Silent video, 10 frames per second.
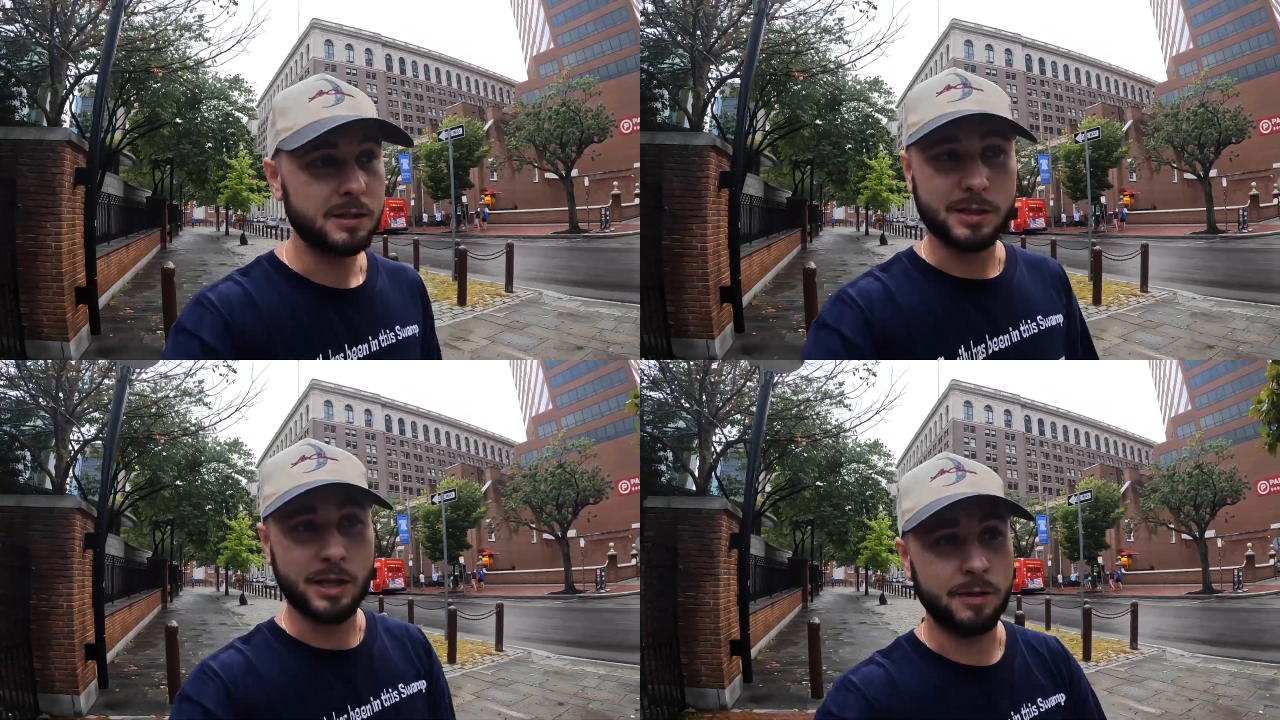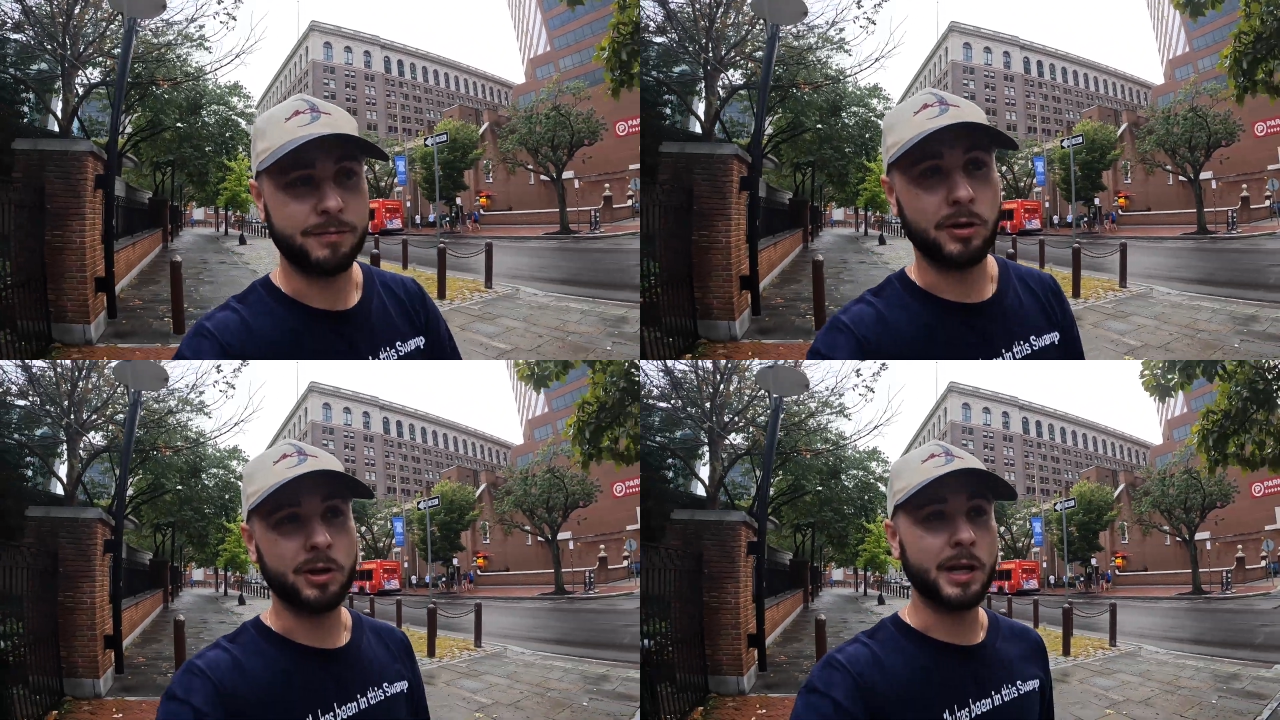City of
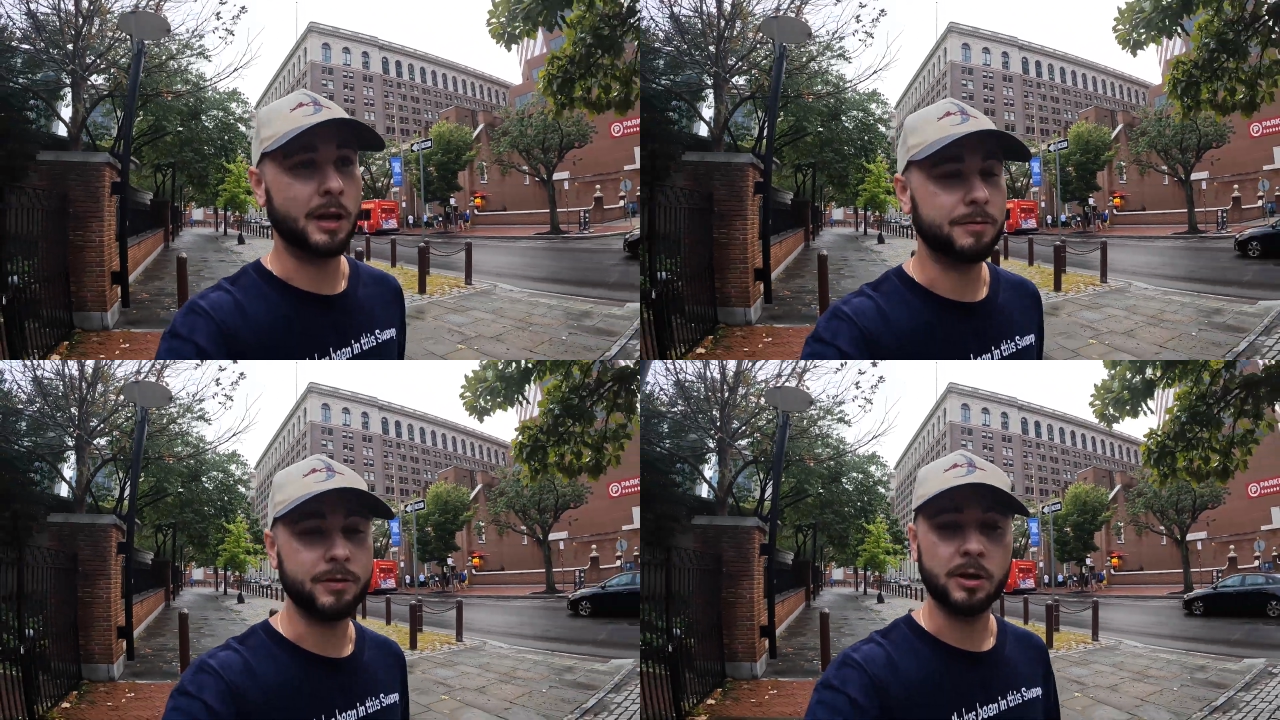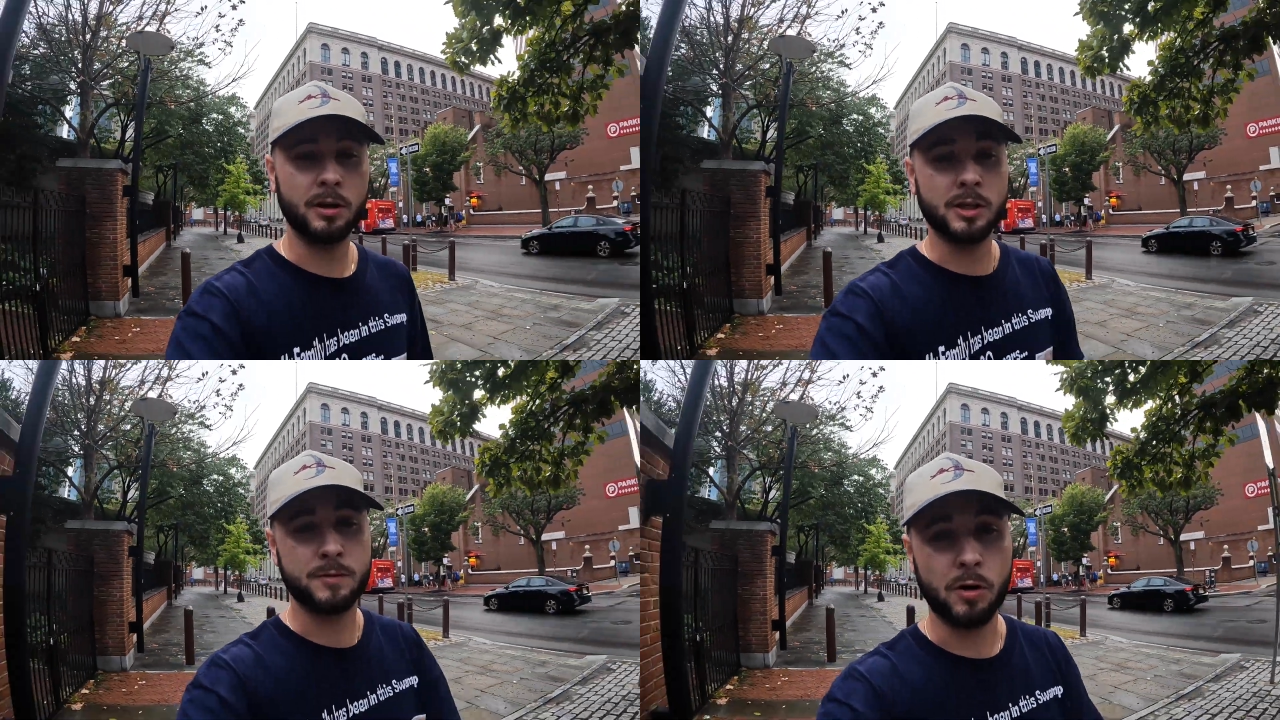
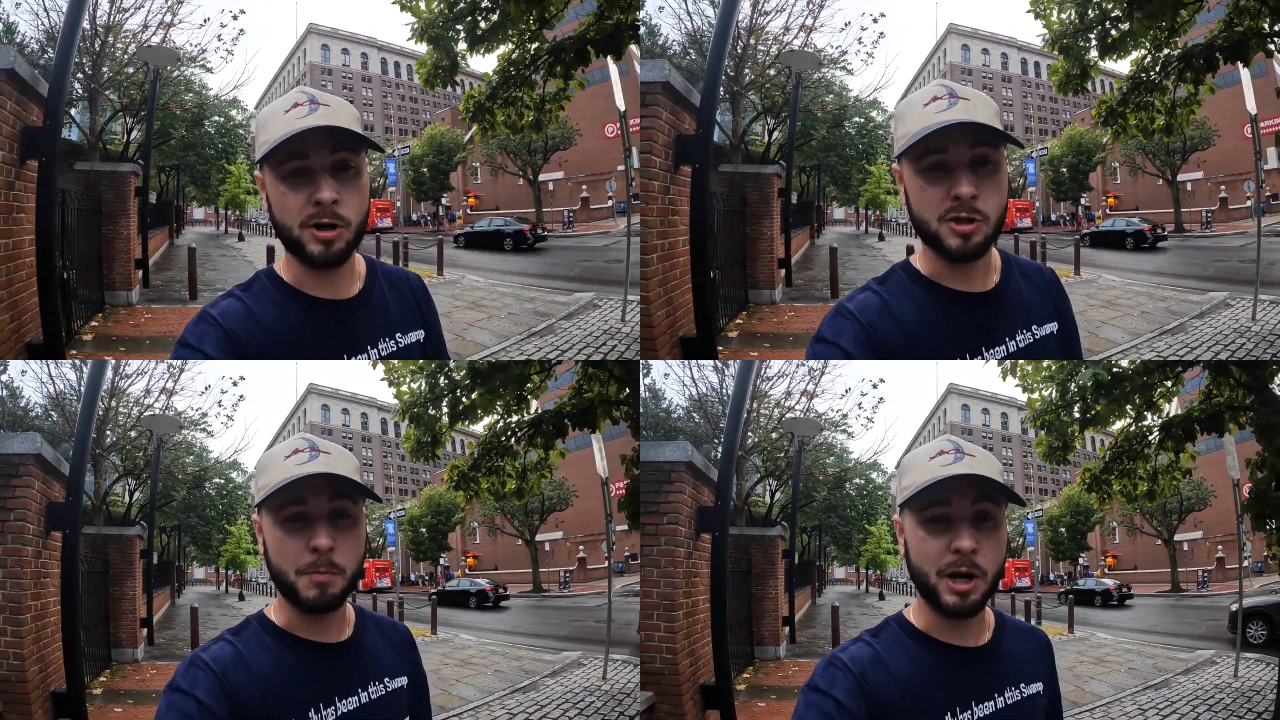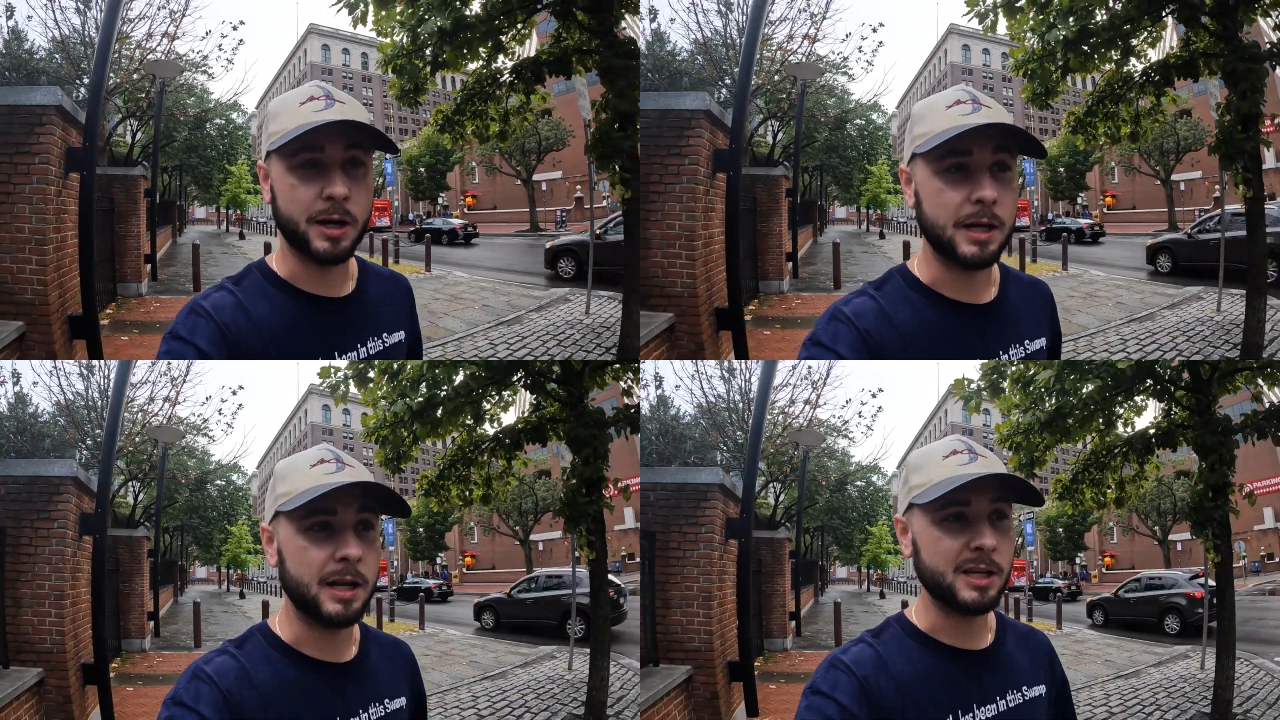Philadelphia, as far as
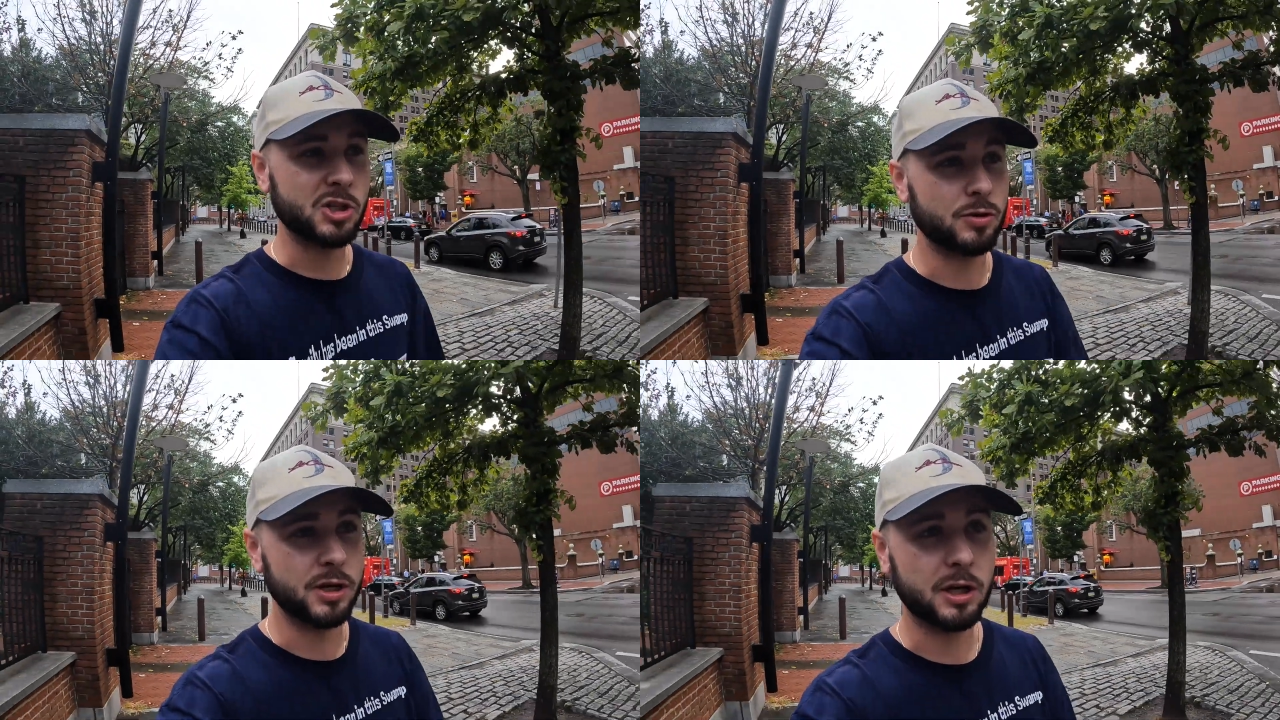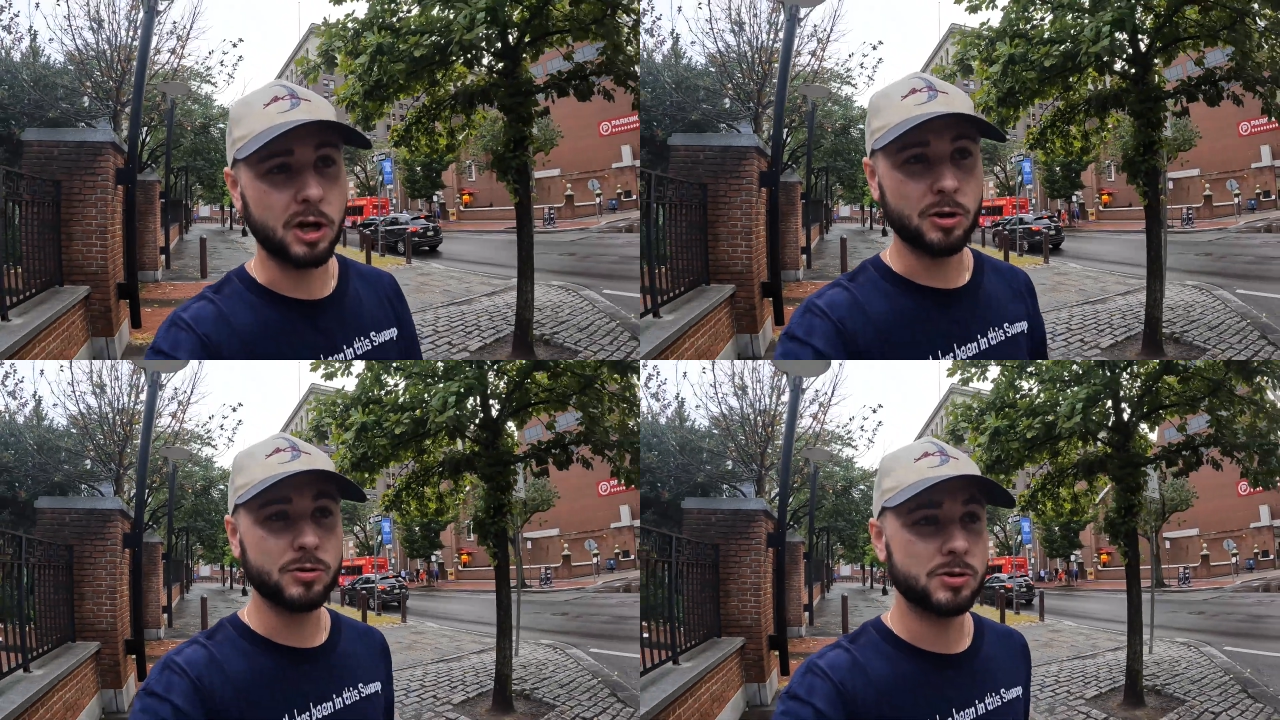American history
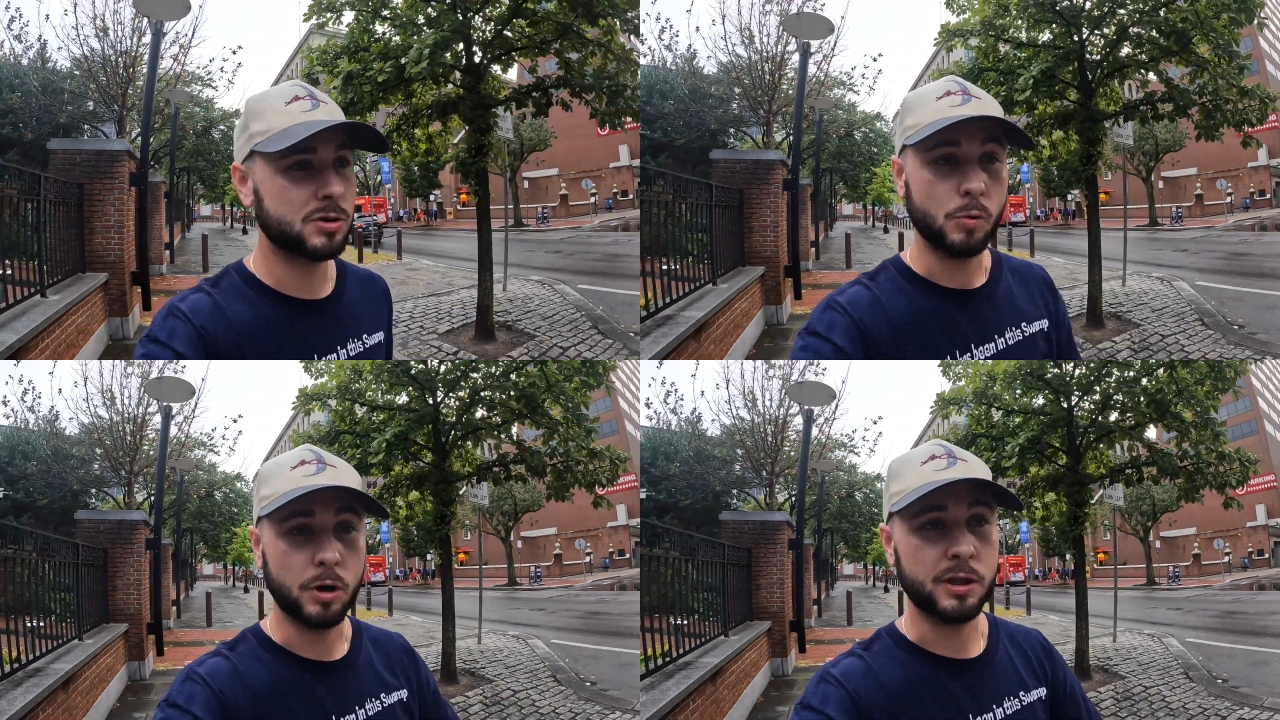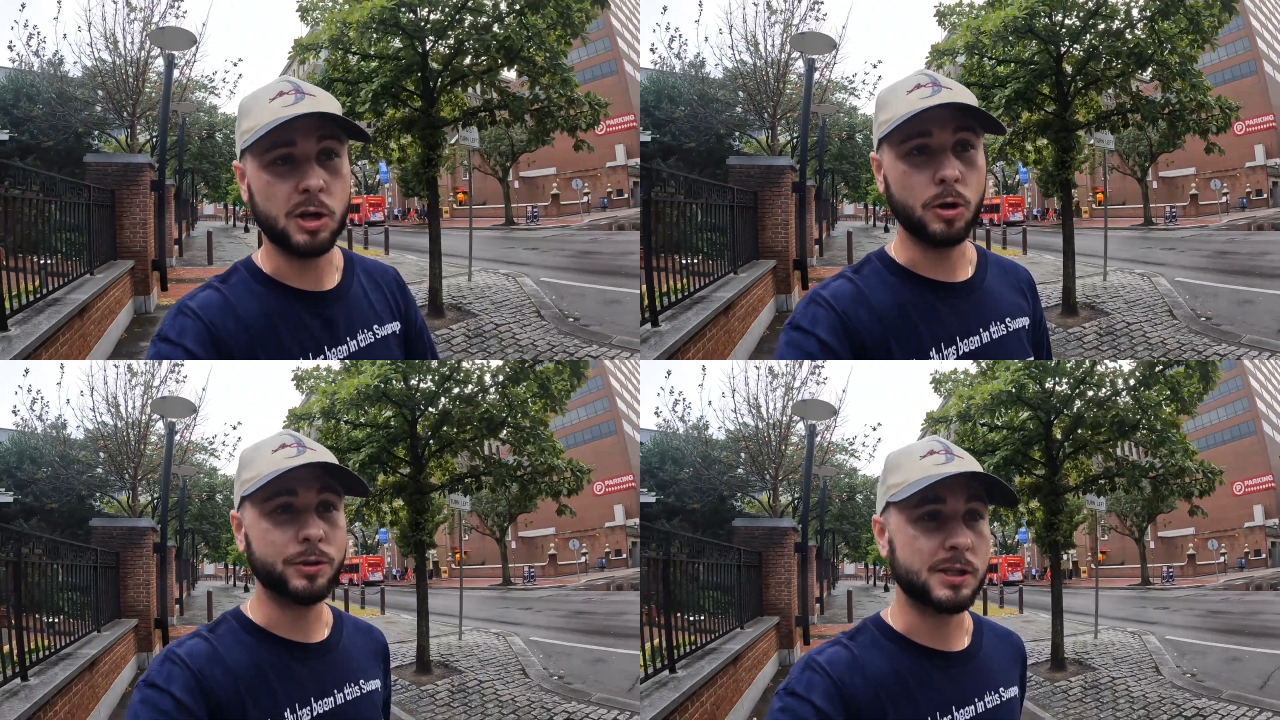goes, one of the
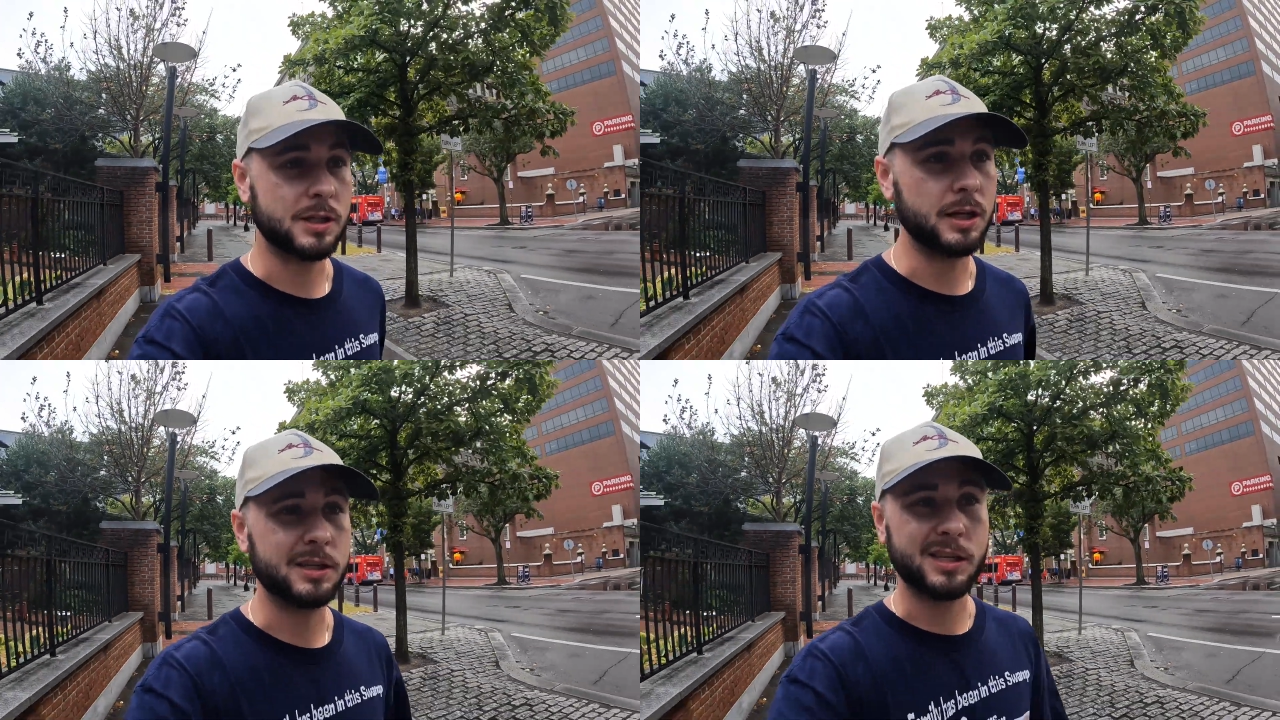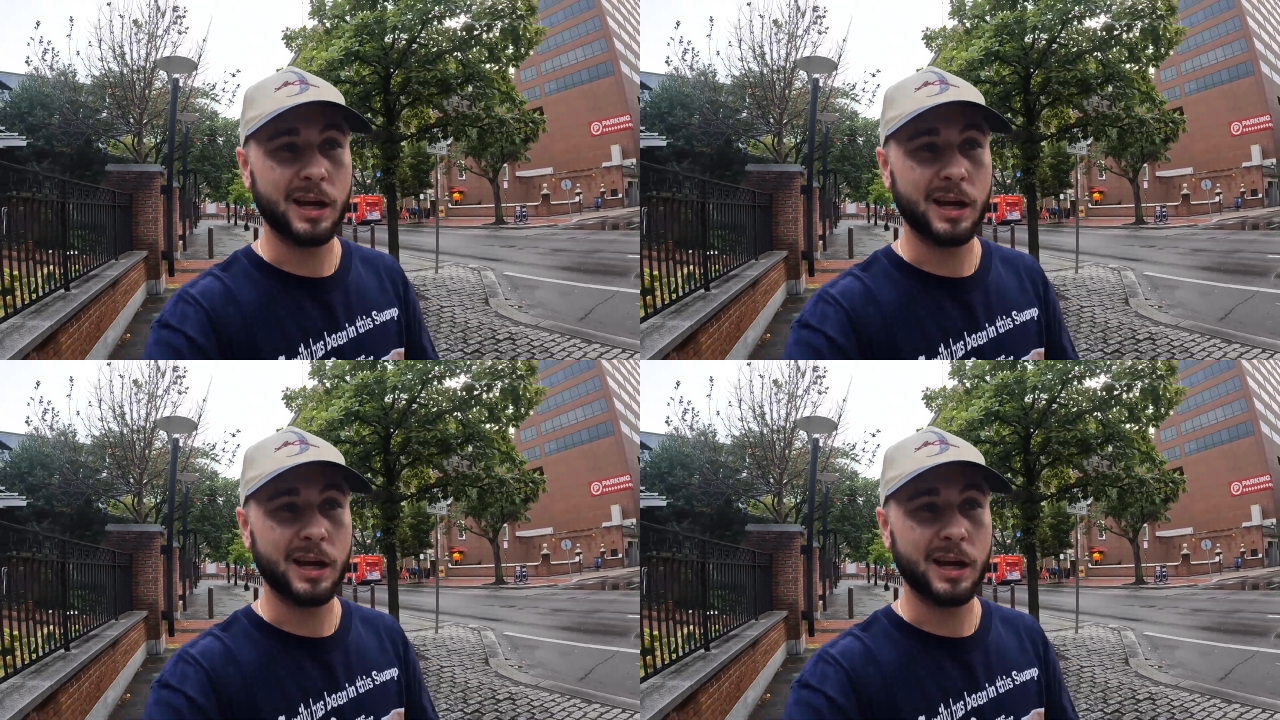oldest cities.